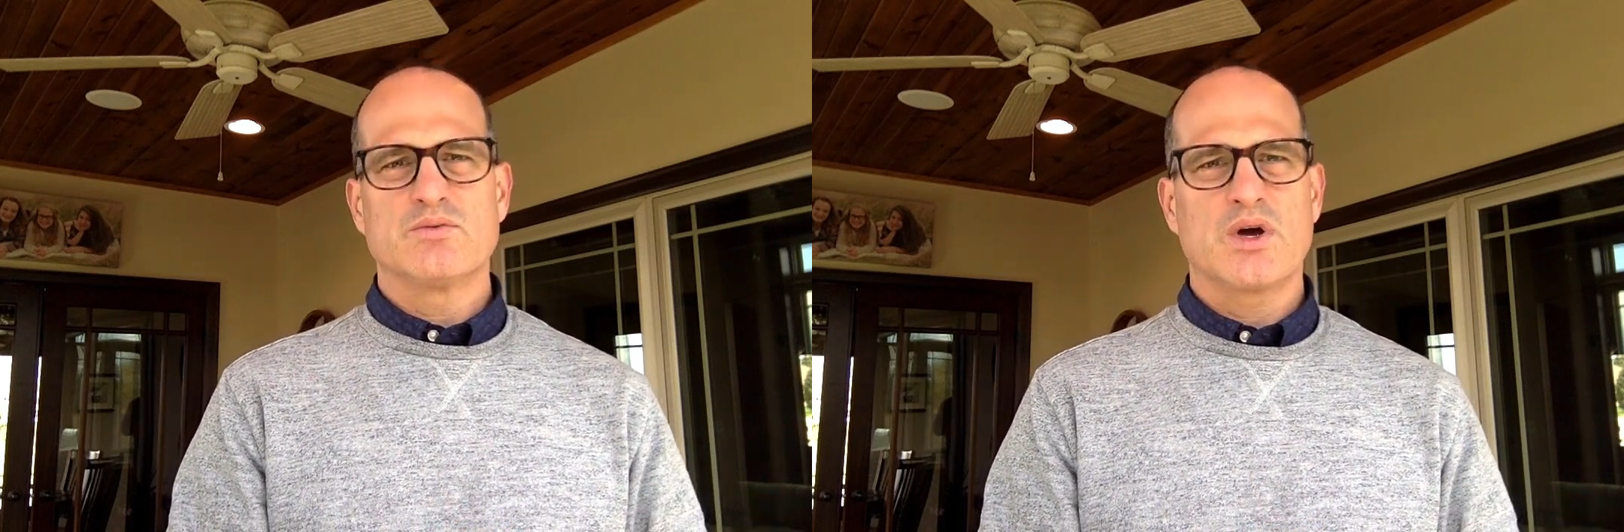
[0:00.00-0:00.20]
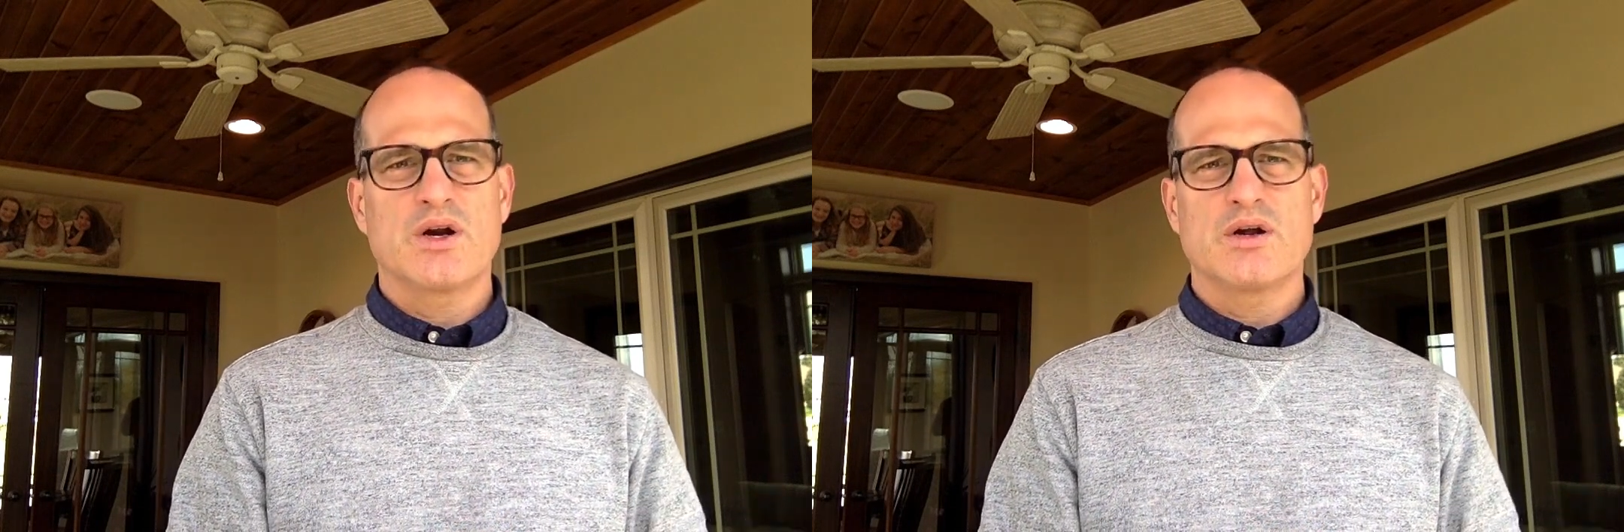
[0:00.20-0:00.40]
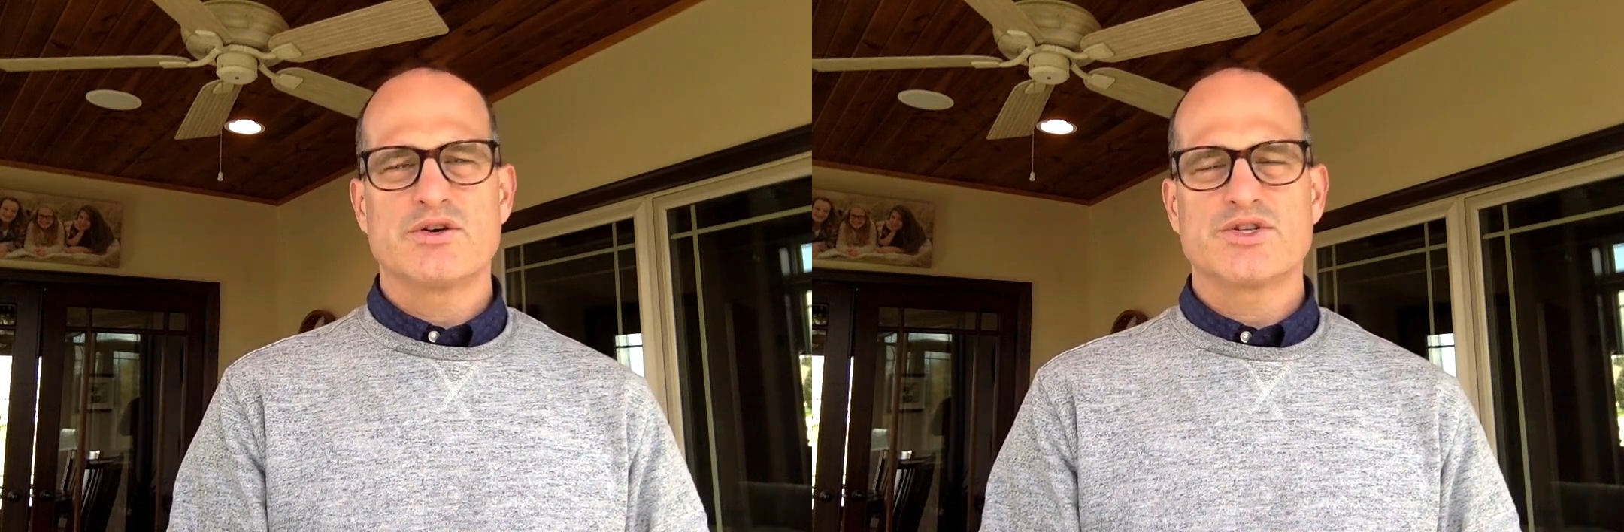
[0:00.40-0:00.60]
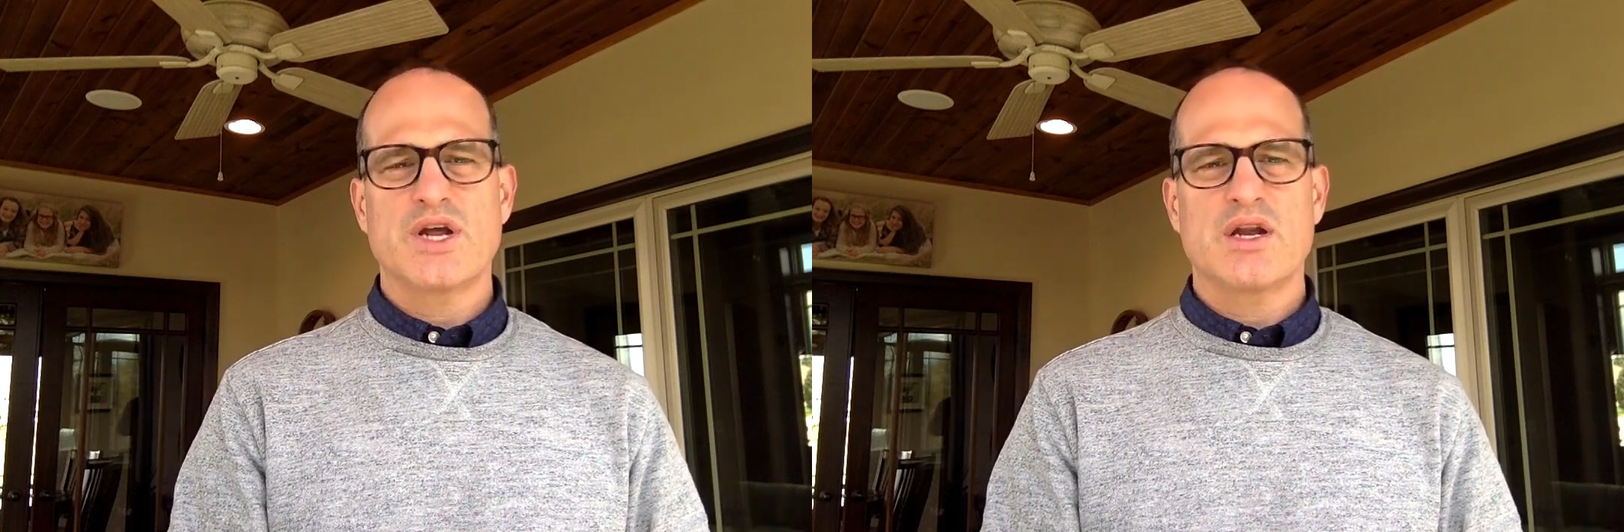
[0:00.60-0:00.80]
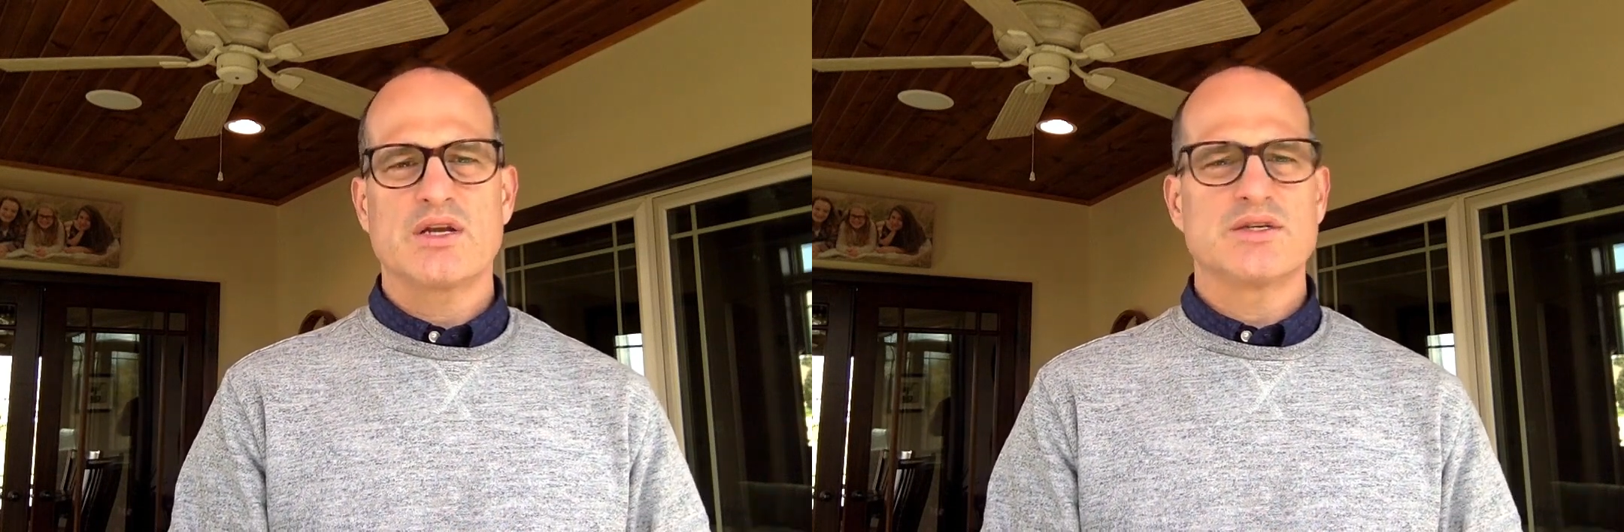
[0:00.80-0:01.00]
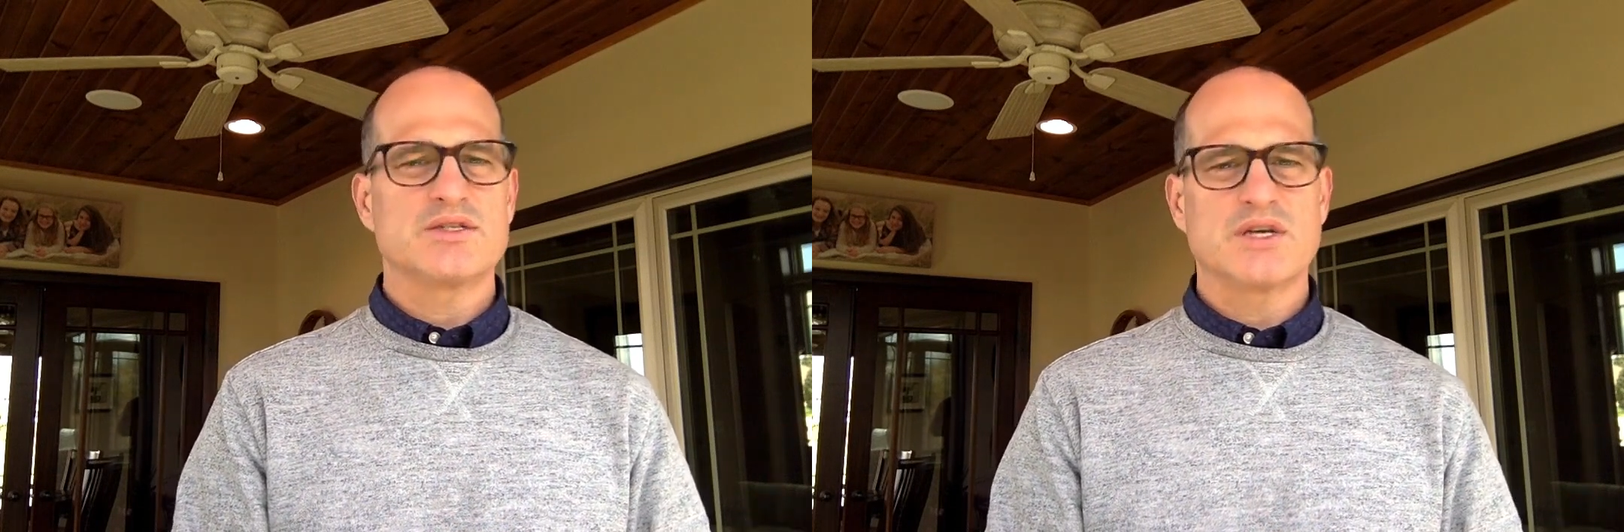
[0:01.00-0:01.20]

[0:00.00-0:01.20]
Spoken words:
We got an understanding is,